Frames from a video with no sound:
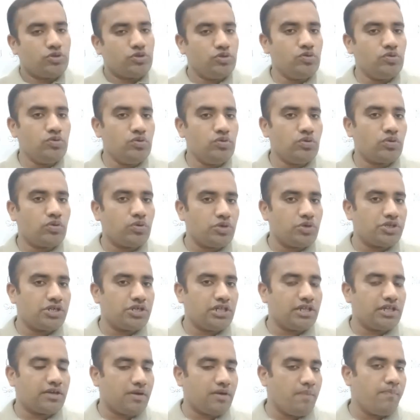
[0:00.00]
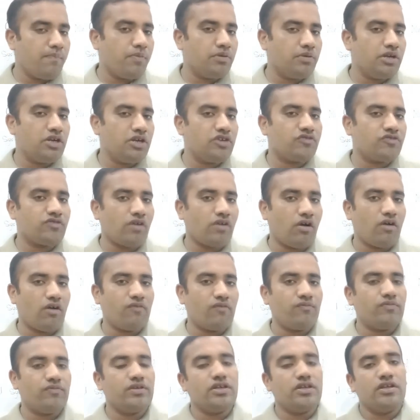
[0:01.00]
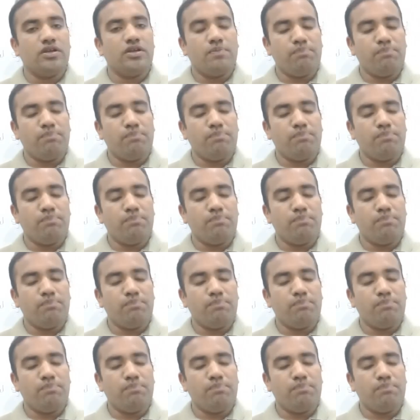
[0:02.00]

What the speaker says: two crucial components of